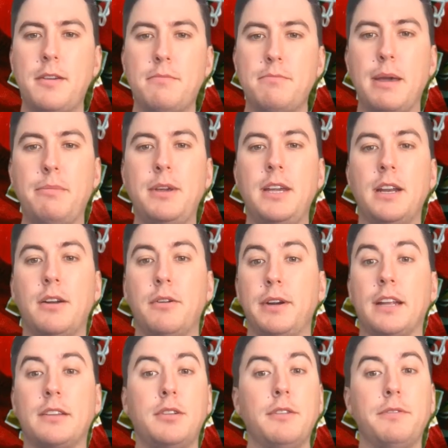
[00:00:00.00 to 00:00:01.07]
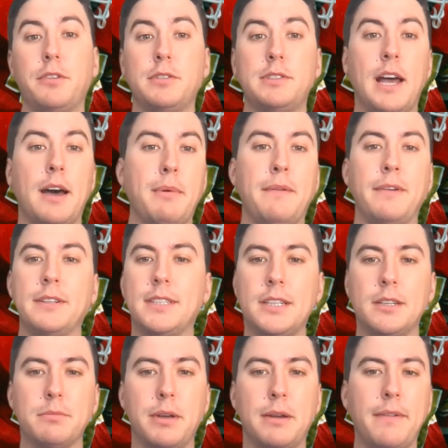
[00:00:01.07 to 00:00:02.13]
maybe, gets you a first down. Maybe it's
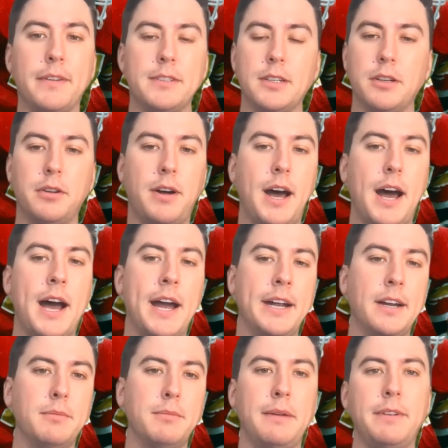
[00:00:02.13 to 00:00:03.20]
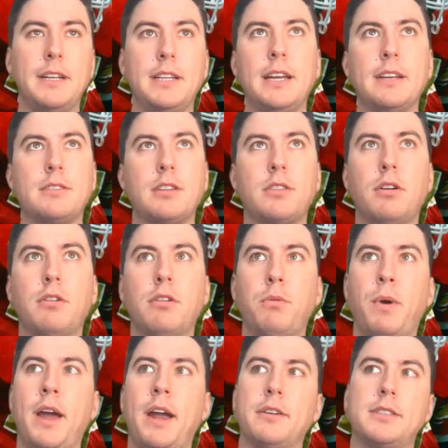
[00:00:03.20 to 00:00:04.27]
incomplete, maybe it's a little high, or maybe he has to throw it
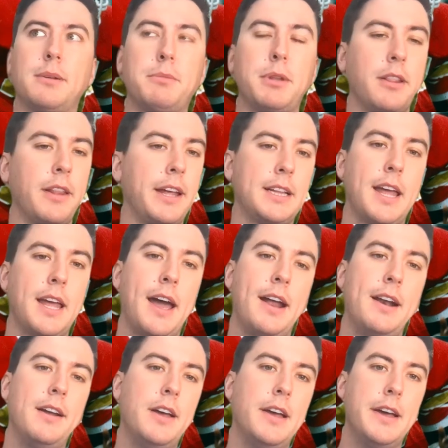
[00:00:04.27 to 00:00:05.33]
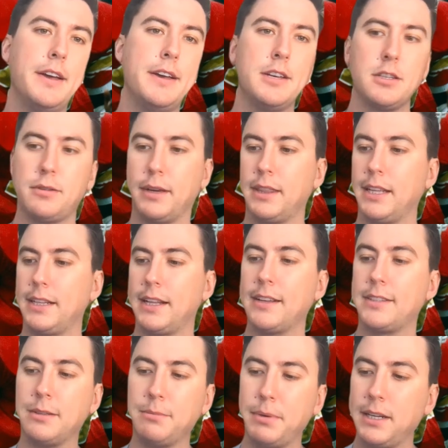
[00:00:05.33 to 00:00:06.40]
away or something like that. So I think
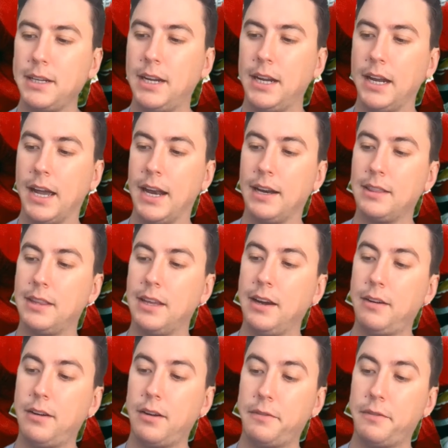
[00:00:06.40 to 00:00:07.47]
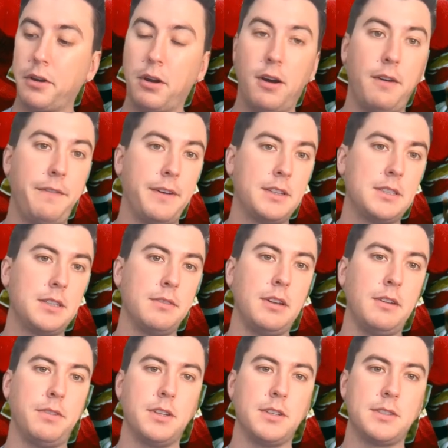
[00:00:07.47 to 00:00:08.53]
that's the big key. And I think on offensively
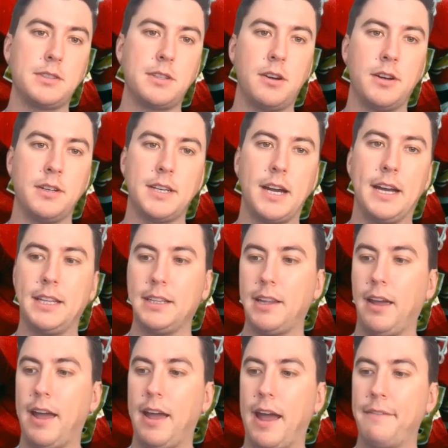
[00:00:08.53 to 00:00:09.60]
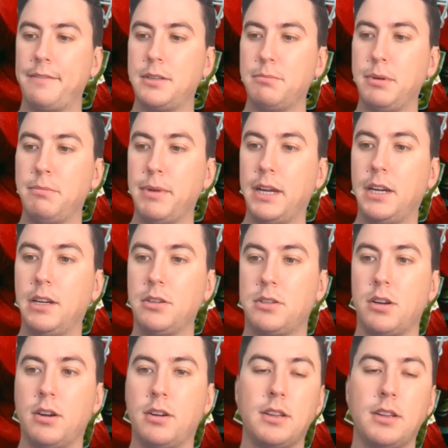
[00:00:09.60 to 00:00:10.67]
for the Stars, I think they have to be making
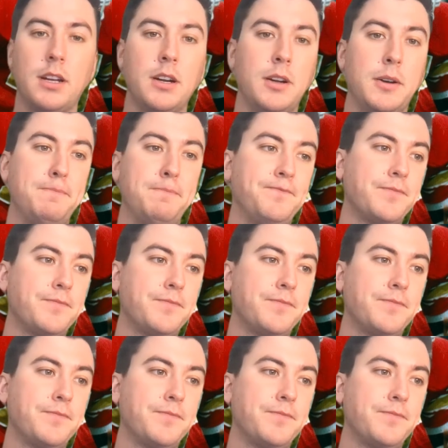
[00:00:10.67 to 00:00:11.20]
sure that they're